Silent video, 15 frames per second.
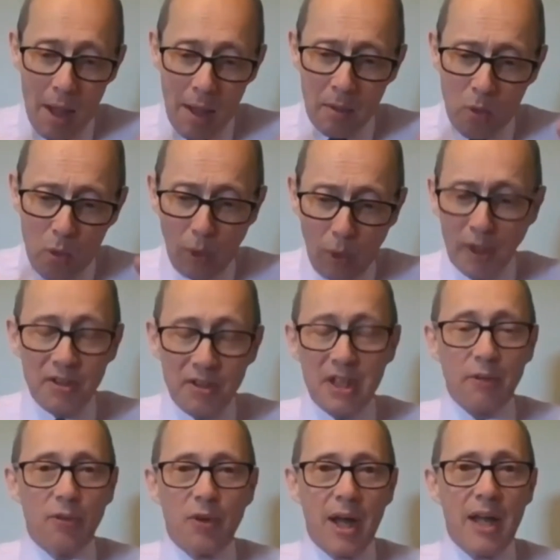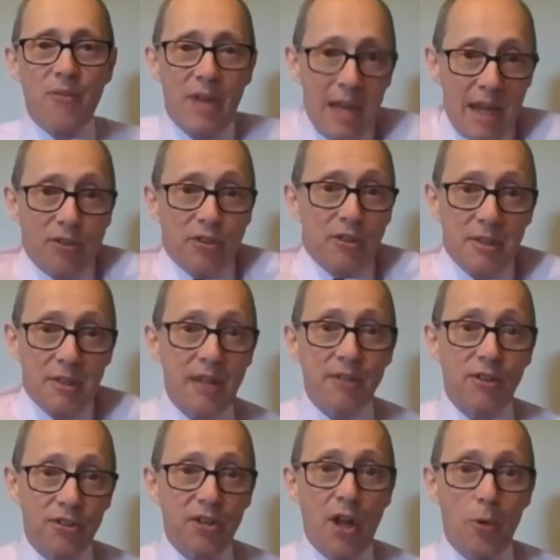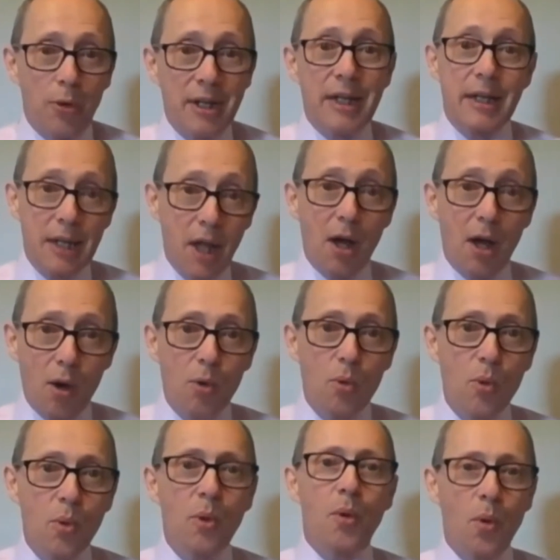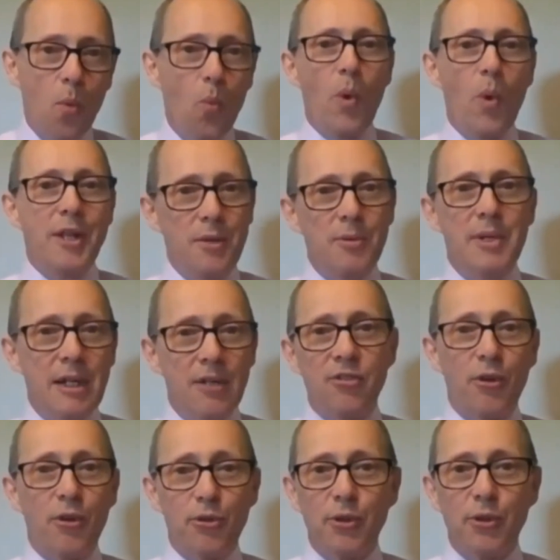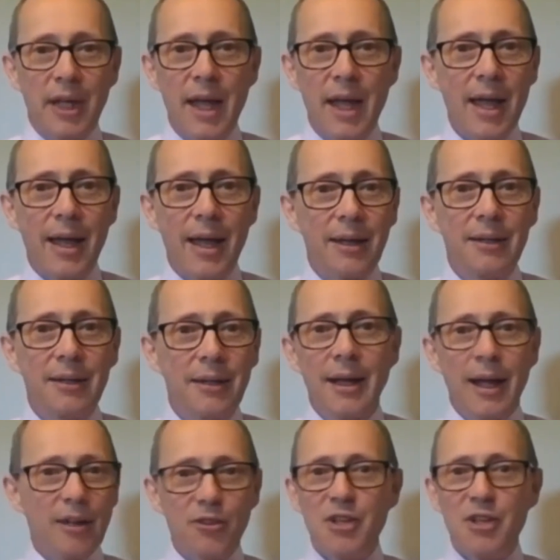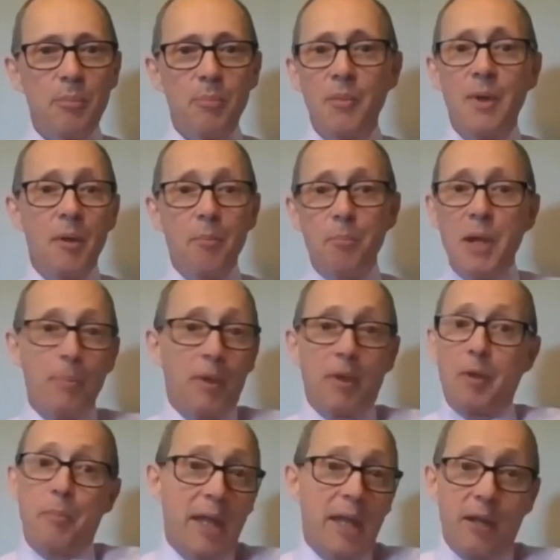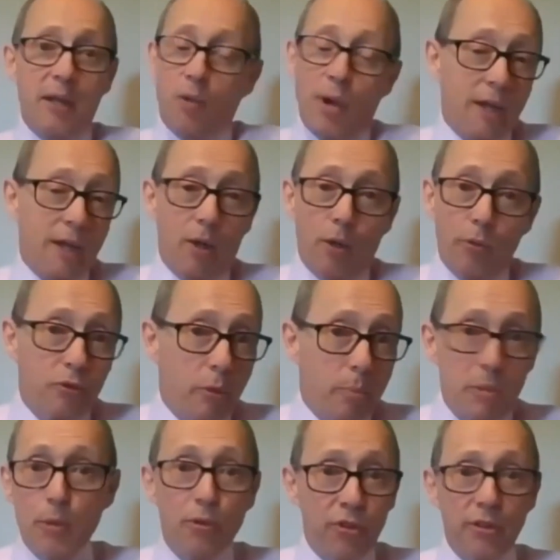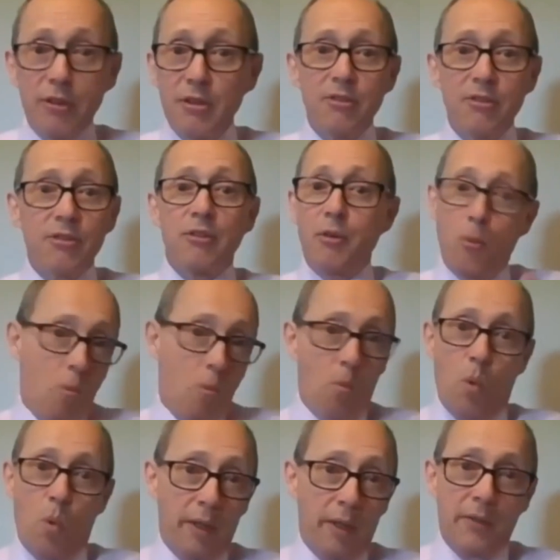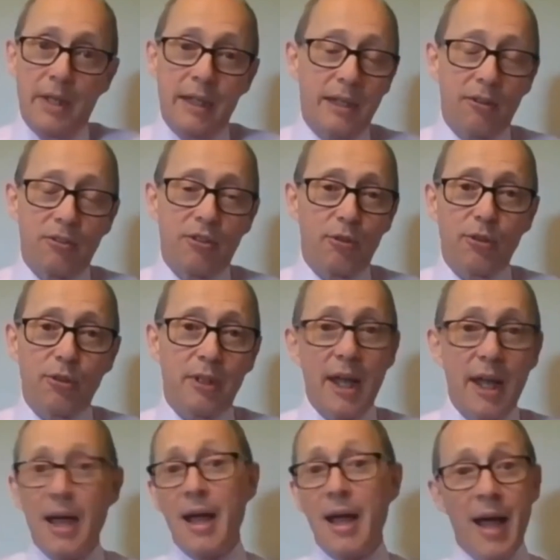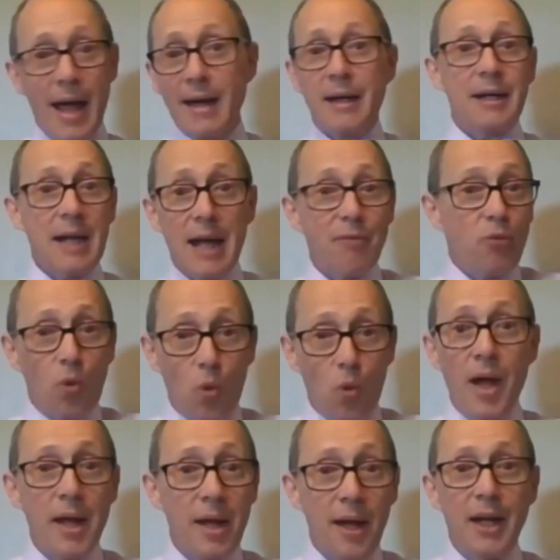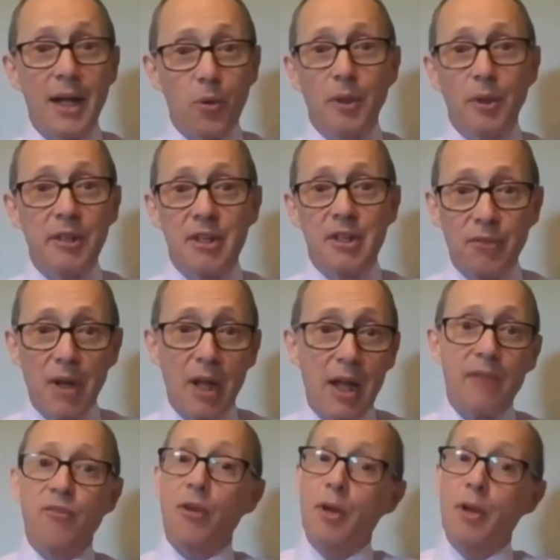quality of life isn't necessarily low when you need social care. Actually, people can make great contributions while needing social care and can have quite high quality of life,